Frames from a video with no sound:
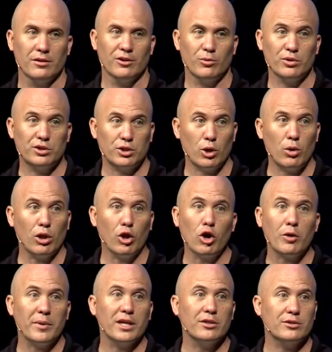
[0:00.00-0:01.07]
It was so
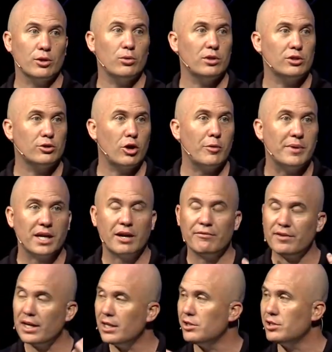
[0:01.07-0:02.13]
alarming and so disturbing, I
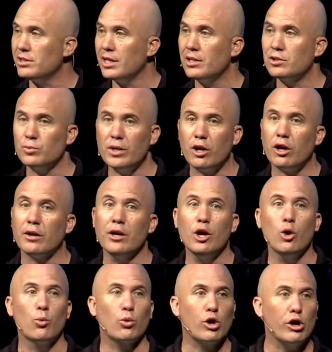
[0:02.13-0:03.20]
finally just said, "Sweetheart,
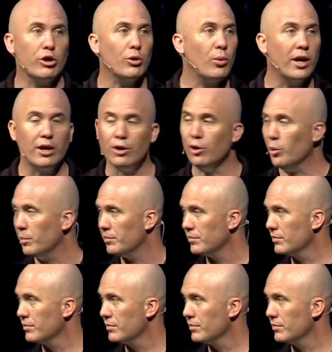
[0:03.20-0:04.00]
we're on our way home."